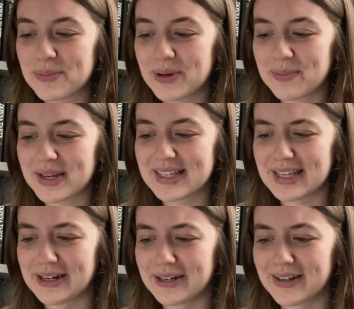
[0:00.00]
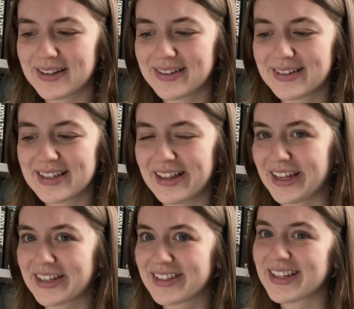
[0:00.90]
point because they are
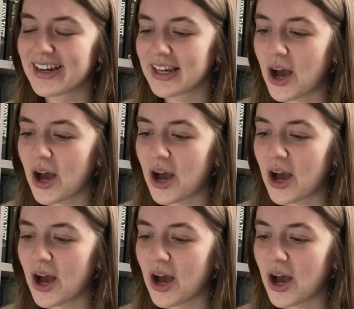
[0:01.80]
like stunning.